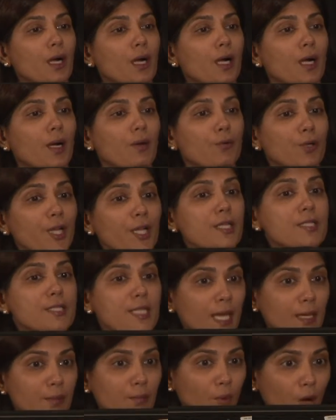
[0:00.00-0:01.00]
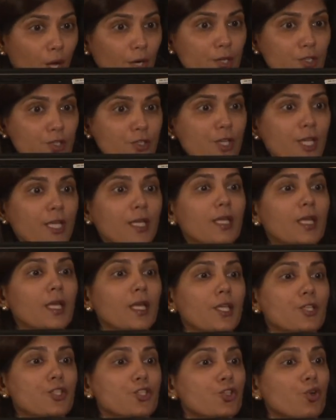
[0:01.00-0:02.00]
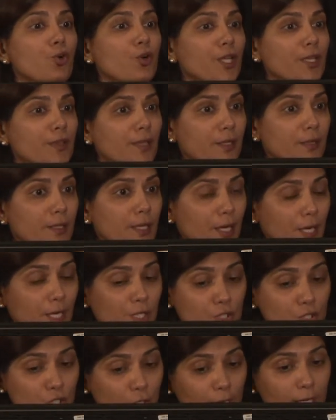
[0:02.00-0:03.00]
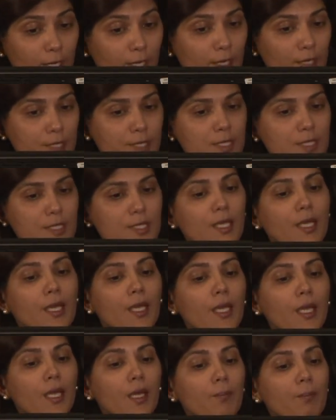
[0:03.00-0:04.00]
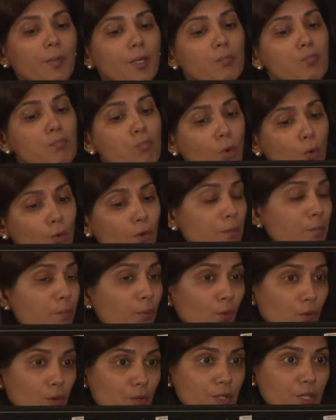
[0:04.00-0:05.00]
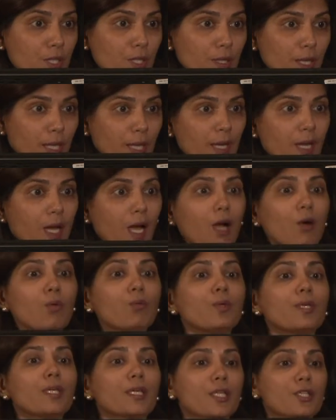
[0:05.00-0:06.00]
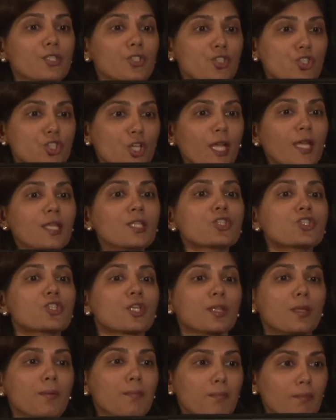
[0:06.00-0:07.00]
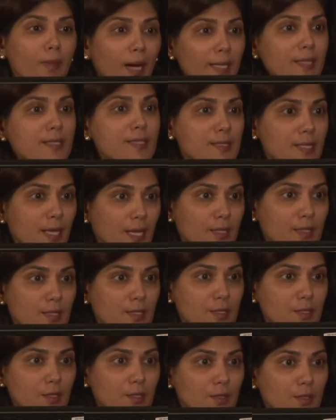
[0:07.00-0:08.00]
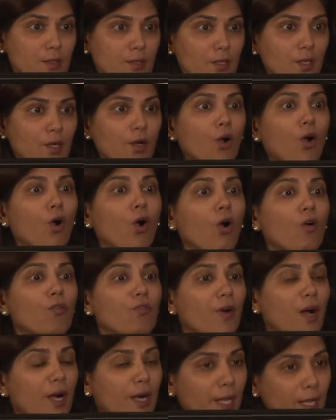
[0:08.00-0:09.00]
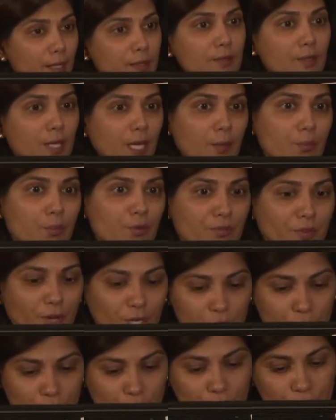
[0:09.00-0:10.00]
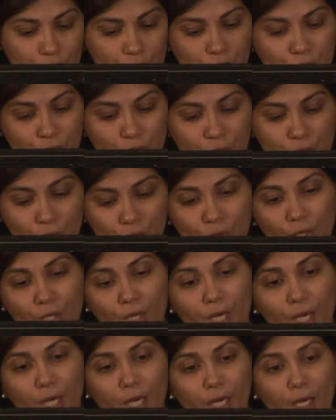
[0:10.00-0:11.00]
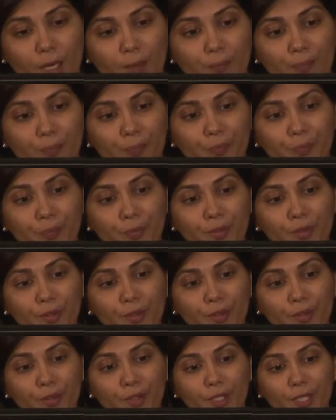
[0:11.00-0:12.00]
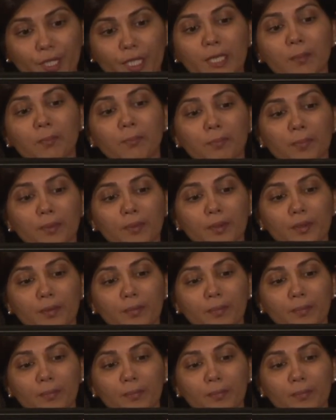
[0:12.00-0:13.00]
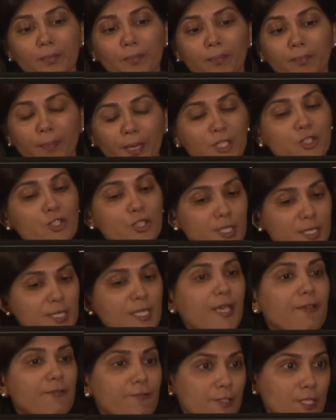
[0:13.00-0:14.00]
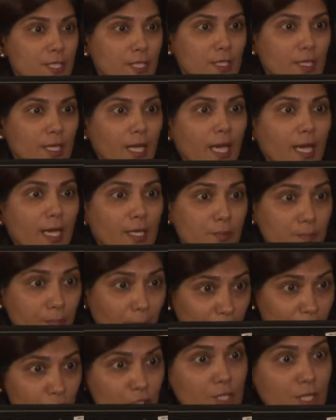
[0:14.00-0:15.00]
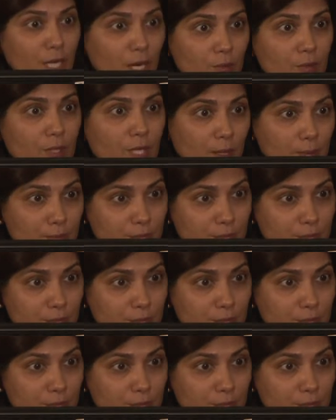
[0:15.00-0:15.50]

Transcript: real-time monitoring, ensuring that there are checklists, but more important than that, how we can change the mindsets of our healthcare professionals to keep patient safety and patient outcomes